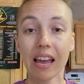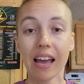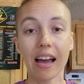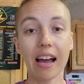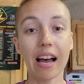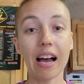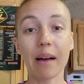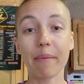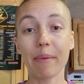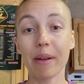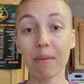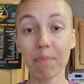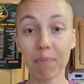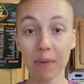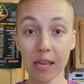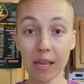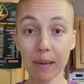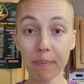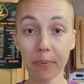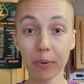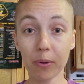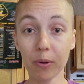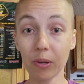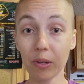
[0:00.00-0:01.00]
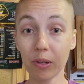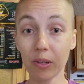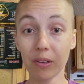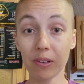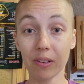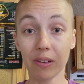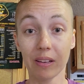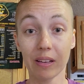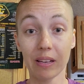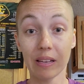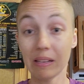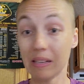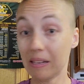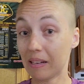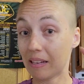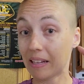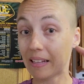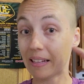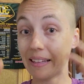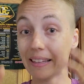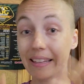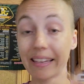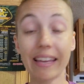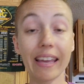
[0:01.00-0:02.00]
and people
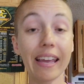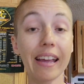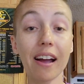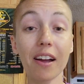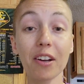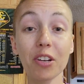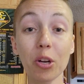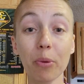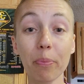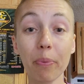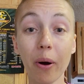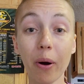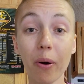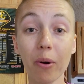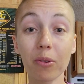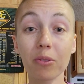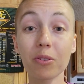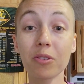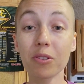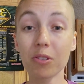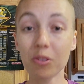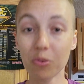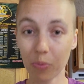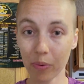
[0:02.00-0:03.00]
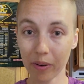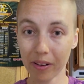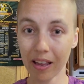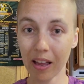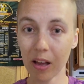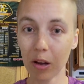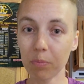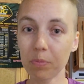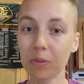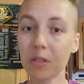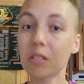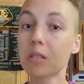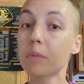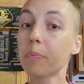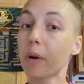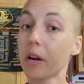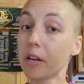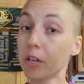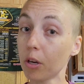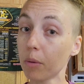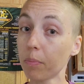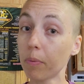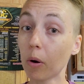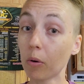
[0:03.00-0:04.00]
clicking on your posts will help to
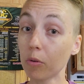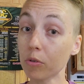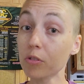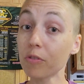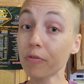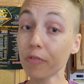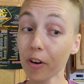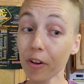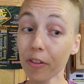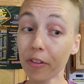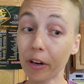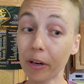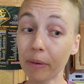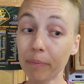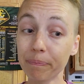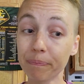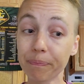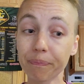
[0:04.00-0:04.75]
spread your post further.